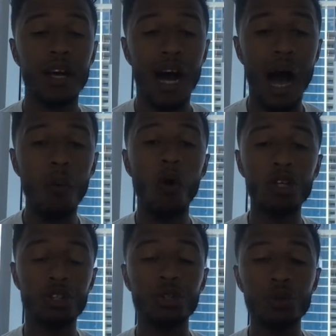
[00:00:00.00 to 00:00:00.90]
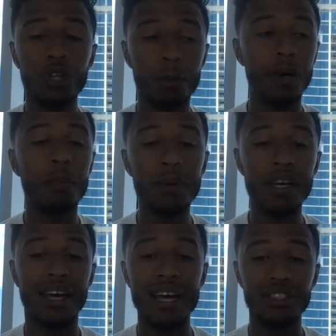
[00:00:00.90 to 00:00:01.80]
I want you to put
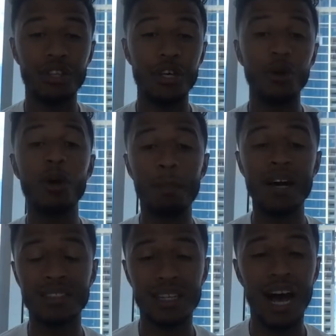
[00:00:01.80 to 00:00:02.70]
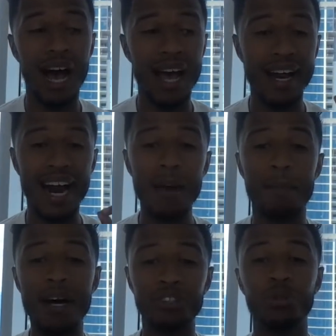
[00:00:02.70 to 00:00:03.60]
me against your best guy. And I
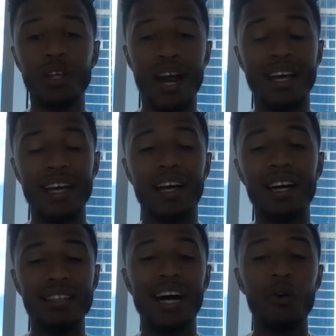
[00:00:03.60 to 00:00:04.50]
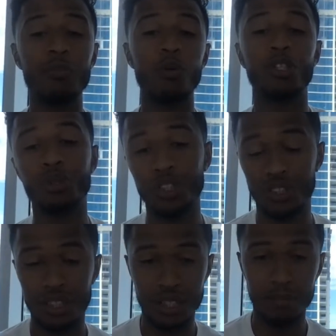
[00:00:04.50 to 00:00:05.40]
bet you that I can cut down more
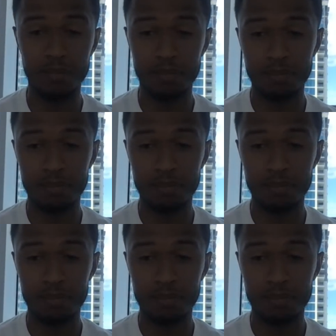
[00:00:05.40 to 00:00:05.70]
trees than him.